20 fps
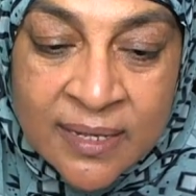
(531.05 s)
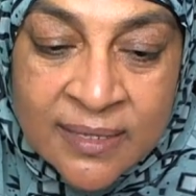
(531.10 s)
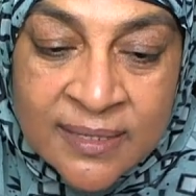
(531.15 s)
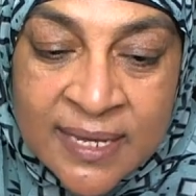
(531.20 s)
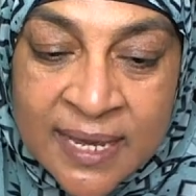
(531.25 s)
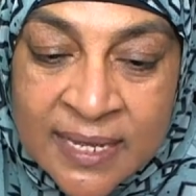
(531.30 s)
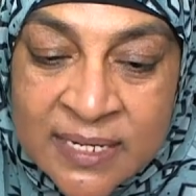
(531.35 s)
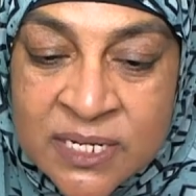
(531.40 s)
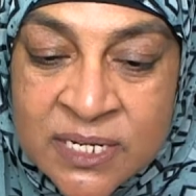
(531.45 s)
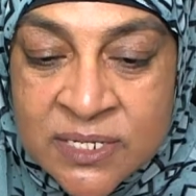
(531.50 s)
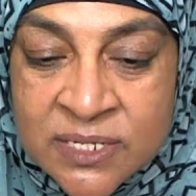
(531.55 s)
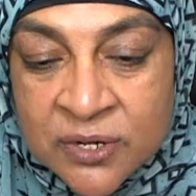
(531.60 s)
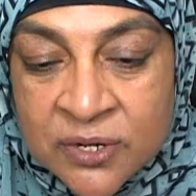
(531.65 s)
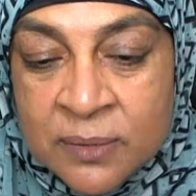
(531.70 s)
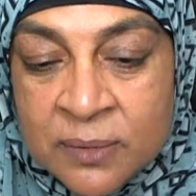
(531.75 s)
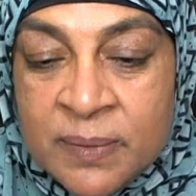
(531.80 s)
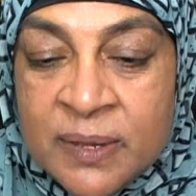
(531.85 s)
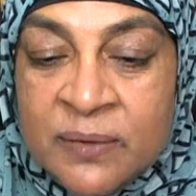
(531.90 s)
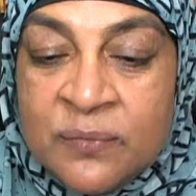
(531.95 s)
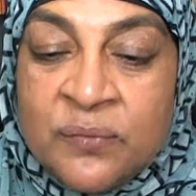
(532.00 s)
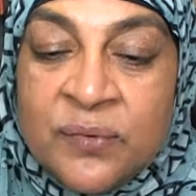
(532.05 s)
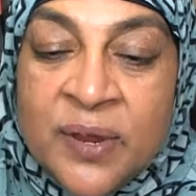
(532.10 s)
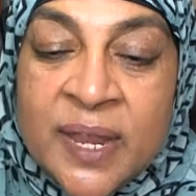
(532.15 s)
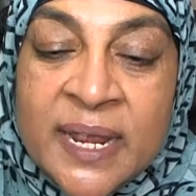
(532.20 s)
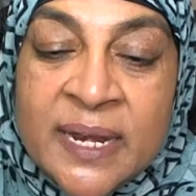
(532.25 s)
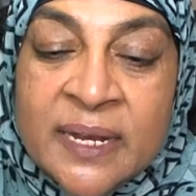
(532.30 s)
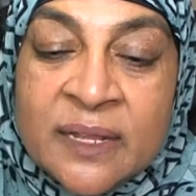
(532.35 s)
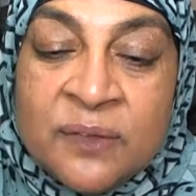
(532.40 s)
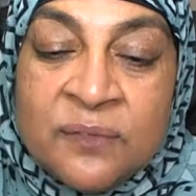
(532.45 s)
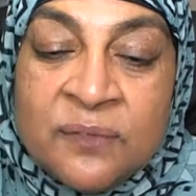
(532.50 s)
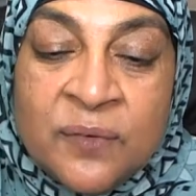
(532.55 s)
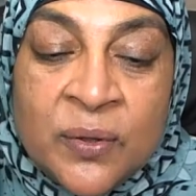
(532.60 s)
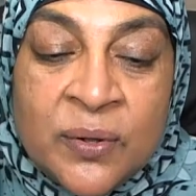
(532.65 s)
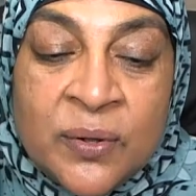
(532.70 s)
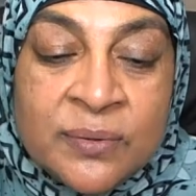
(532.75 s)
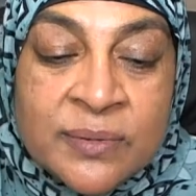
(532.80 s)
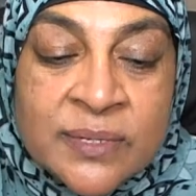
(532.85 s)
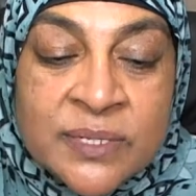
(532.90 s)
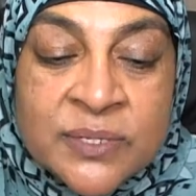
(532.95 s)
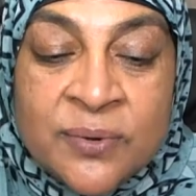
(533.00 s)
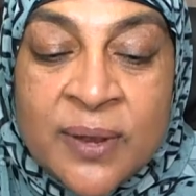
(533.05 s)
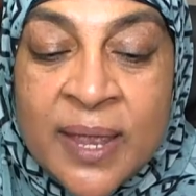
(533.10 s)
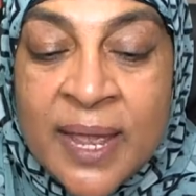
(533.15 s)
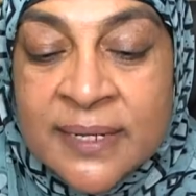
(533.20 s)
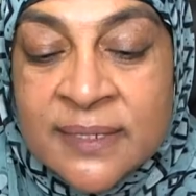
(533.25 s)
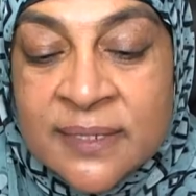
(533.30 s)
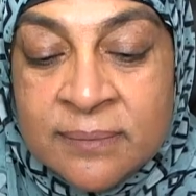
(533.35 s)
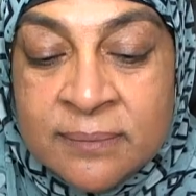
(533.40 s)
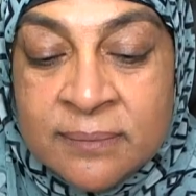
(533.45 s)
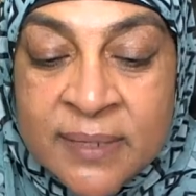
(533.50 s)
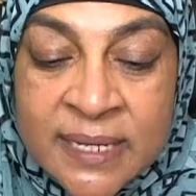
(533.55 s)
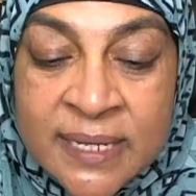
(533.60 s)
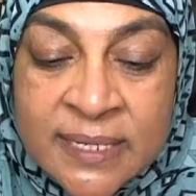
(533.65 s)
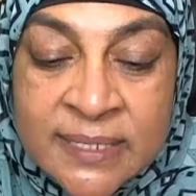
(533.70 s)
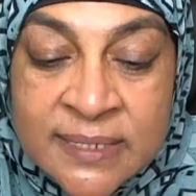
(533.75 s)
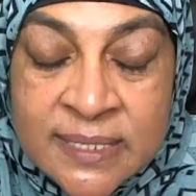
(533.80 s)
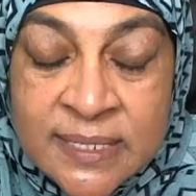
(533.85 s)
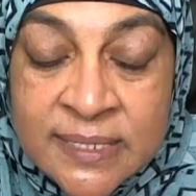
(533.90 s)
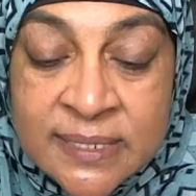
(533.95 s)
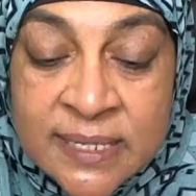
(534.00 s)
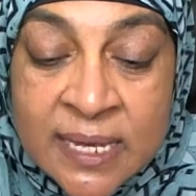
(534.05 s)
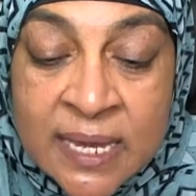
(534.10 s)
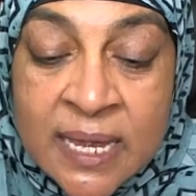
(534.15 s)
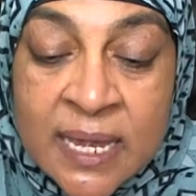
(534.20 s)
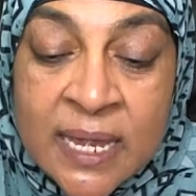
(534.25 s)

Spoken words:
The edges are a bit frayed and the photo is cracked in places.